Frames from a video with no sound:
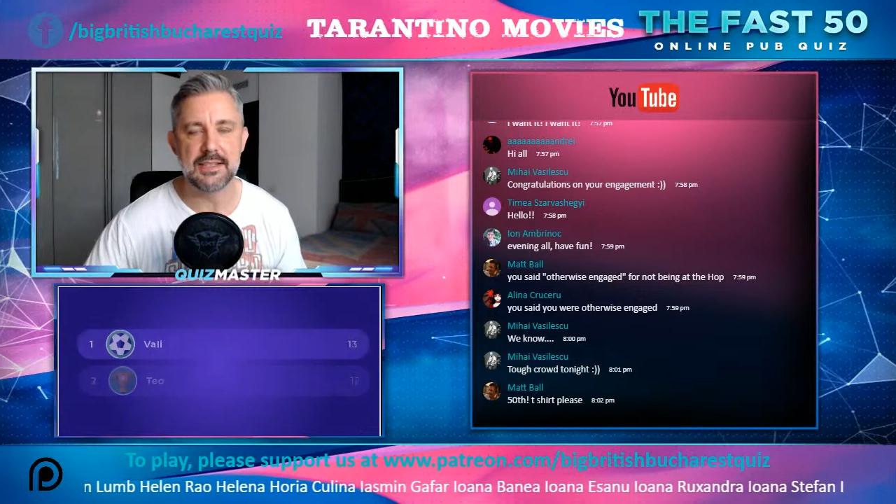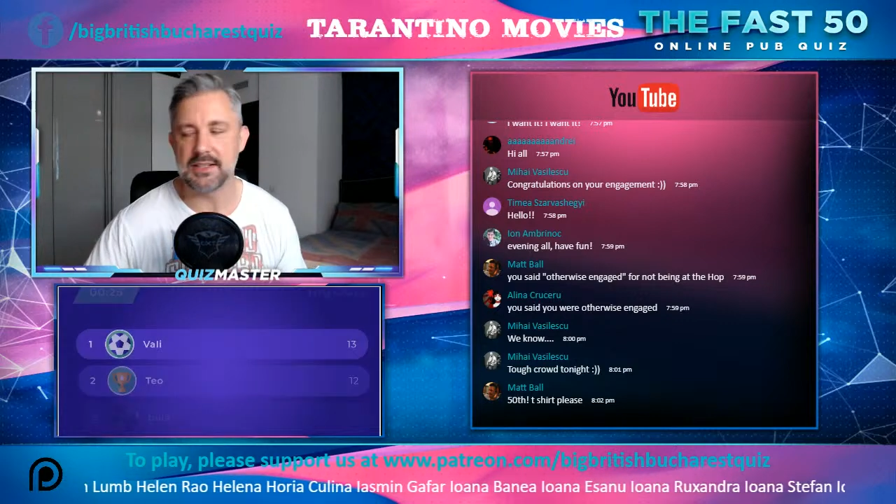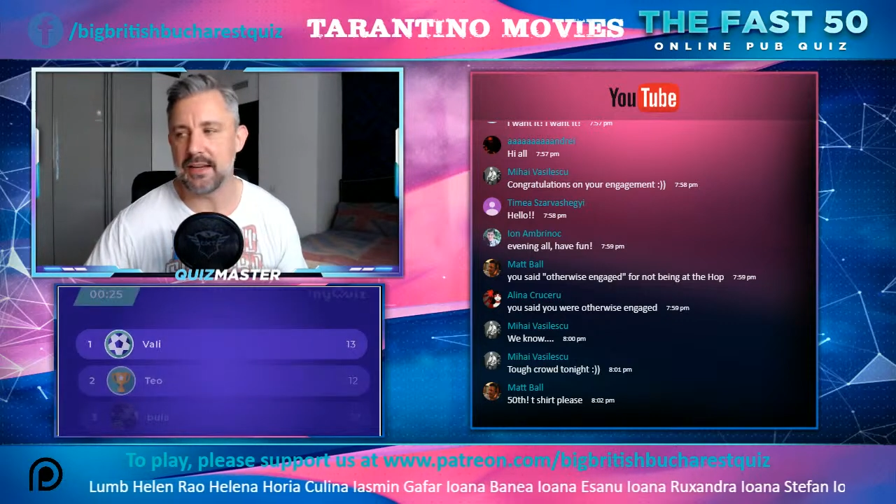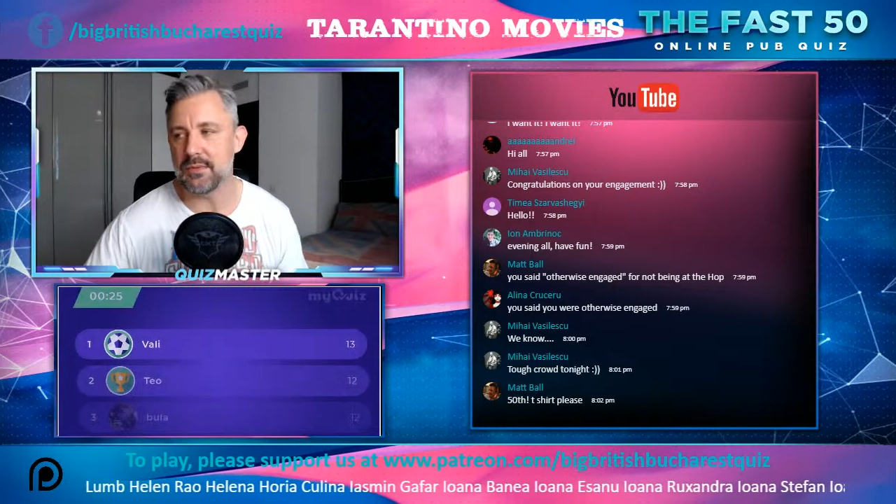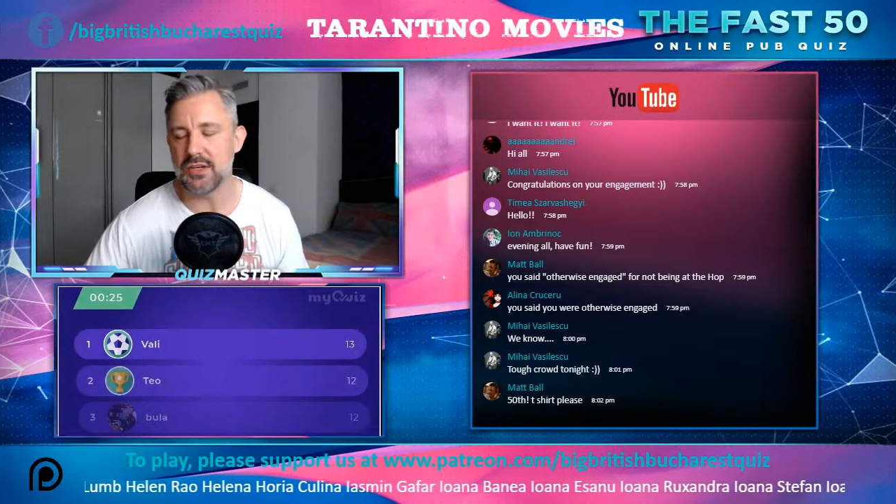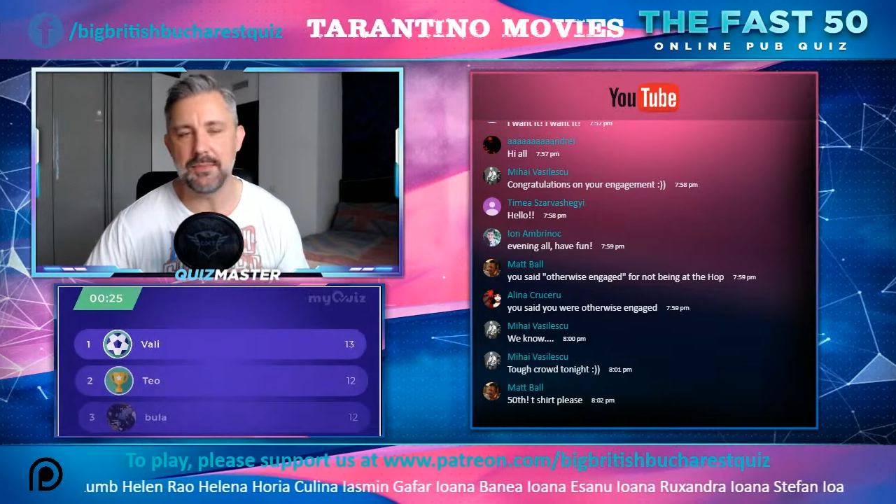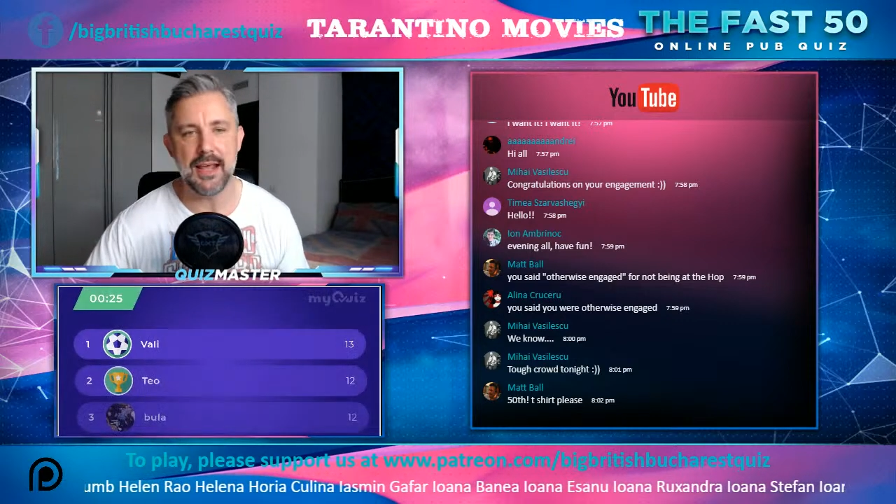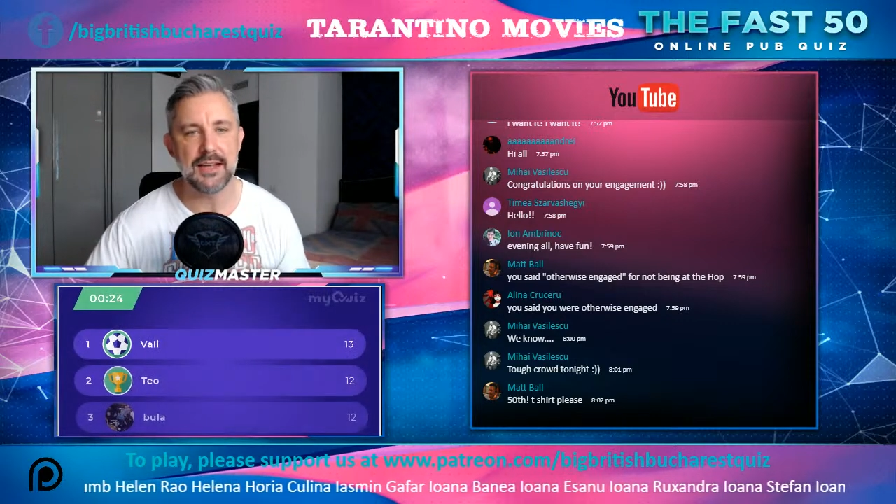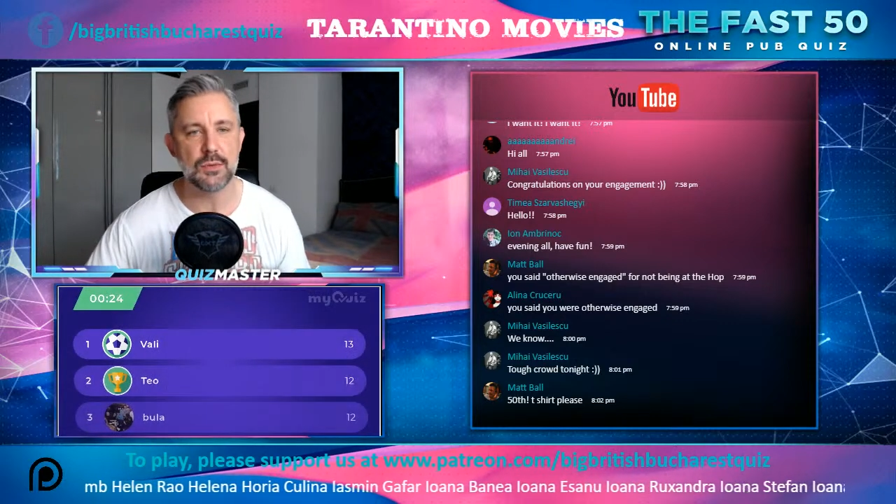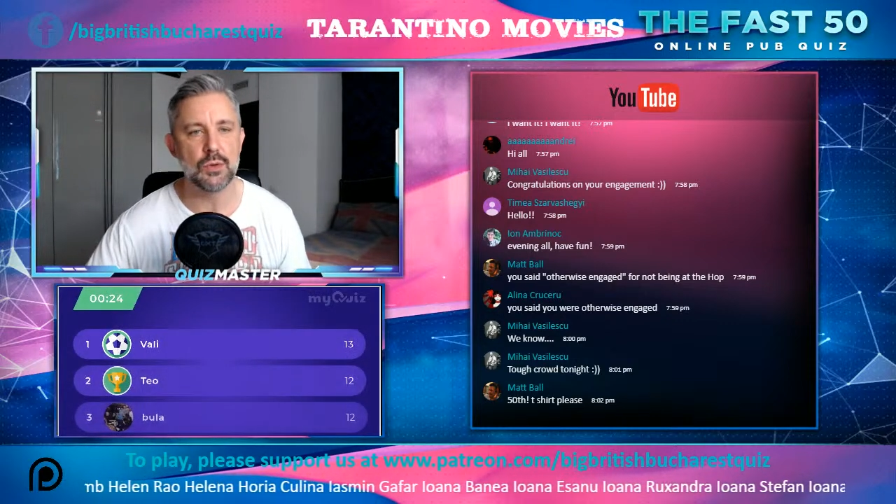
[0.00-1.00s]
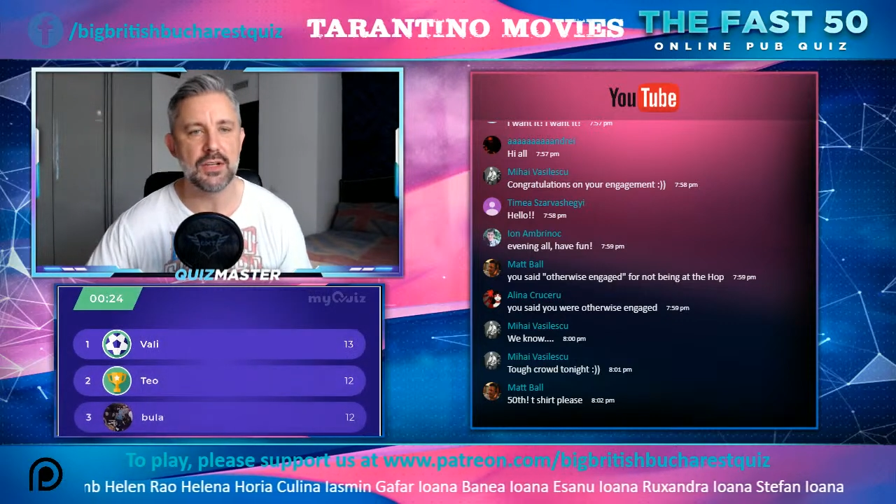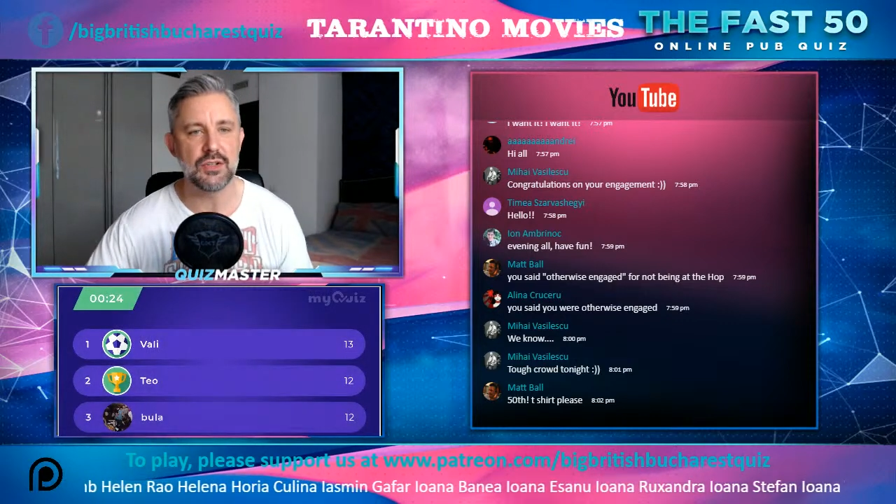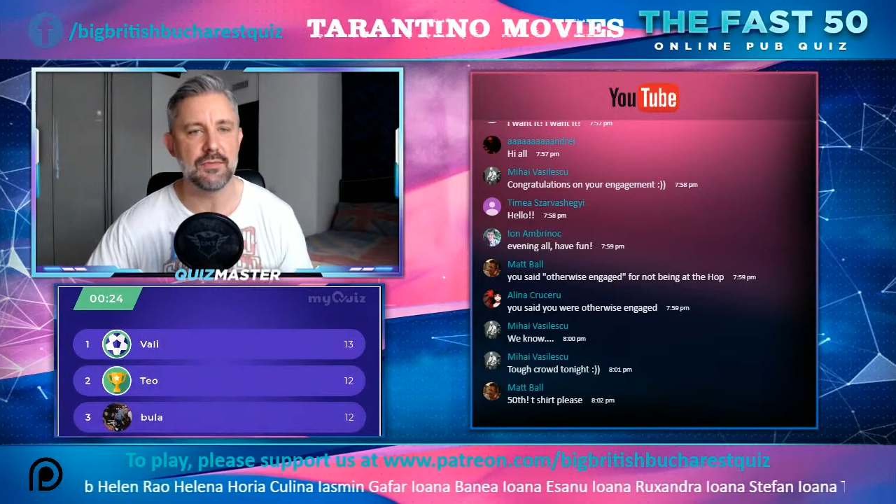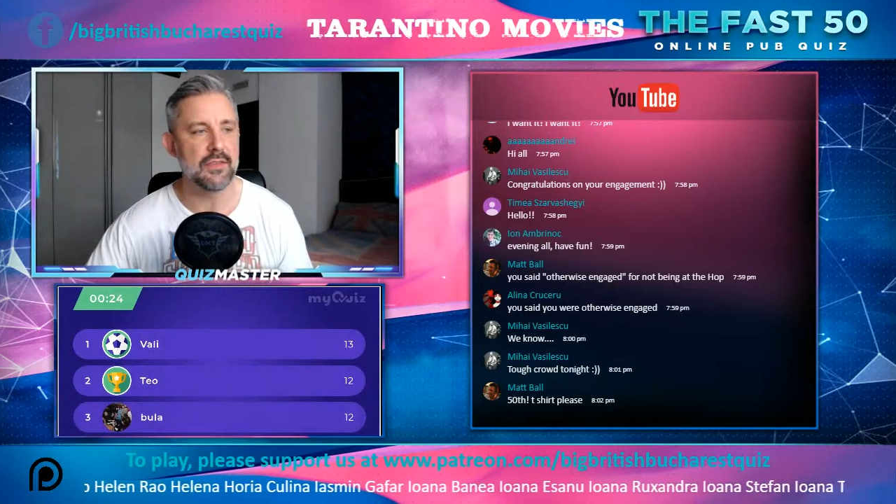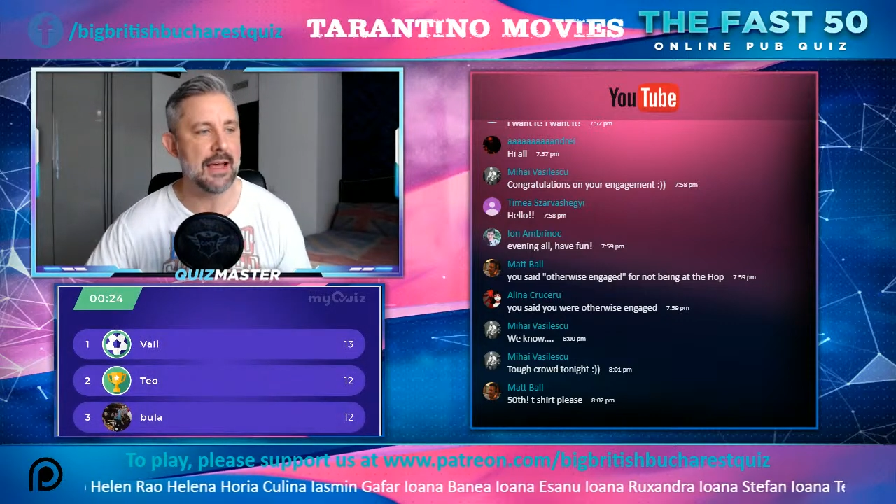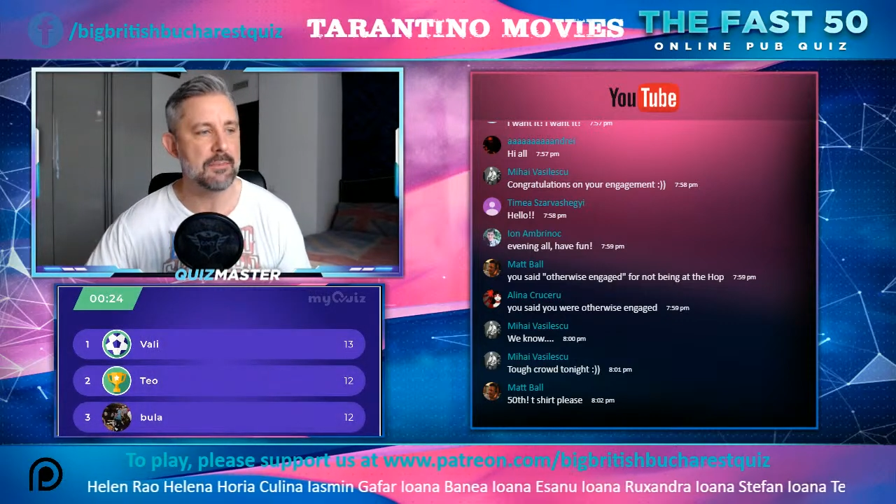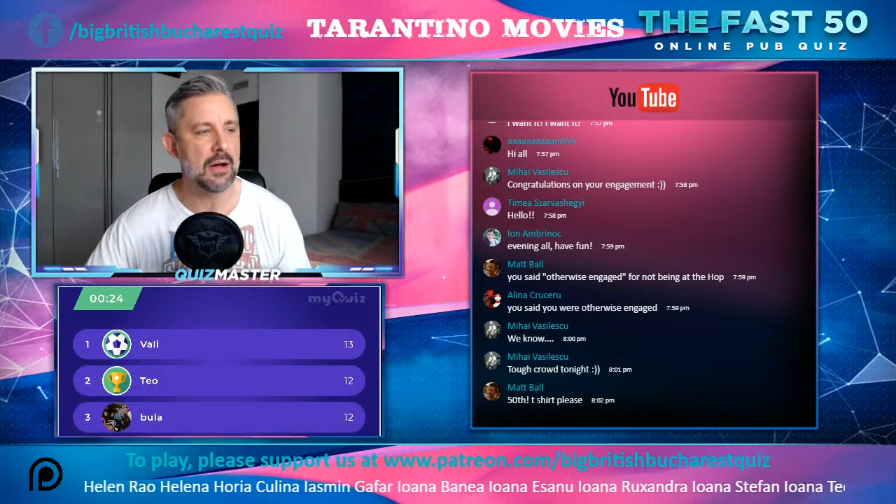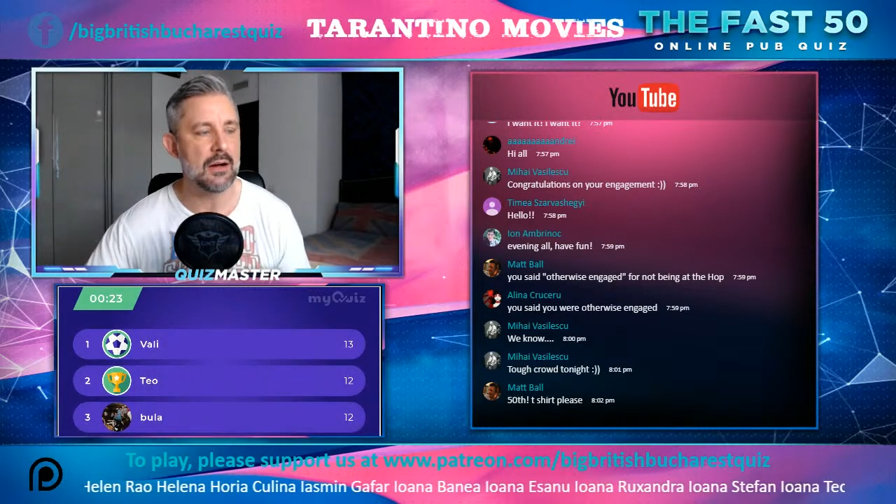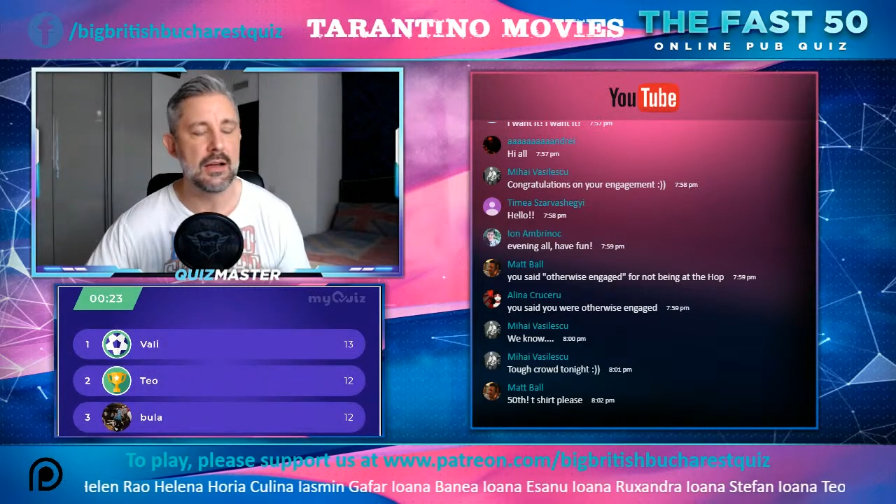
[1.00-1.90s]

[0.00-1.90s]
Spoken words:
Steve Buscemi had to audition for that part